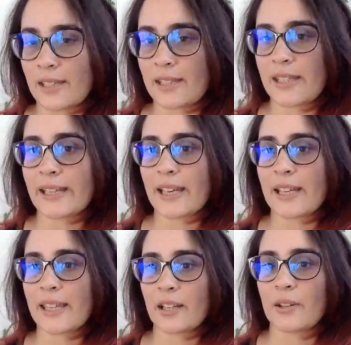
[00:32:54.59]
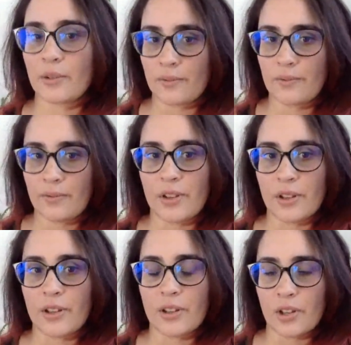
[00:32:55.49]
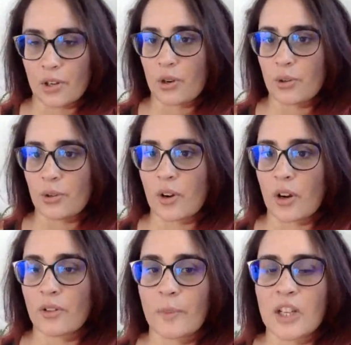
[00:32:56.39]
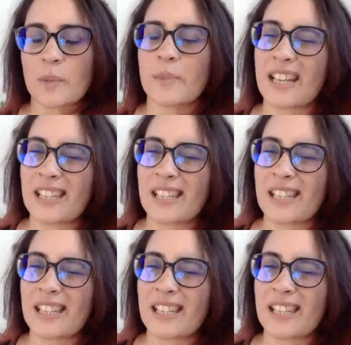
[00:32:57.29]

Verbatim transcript: That's that's I think the, the, the sort of confirmation.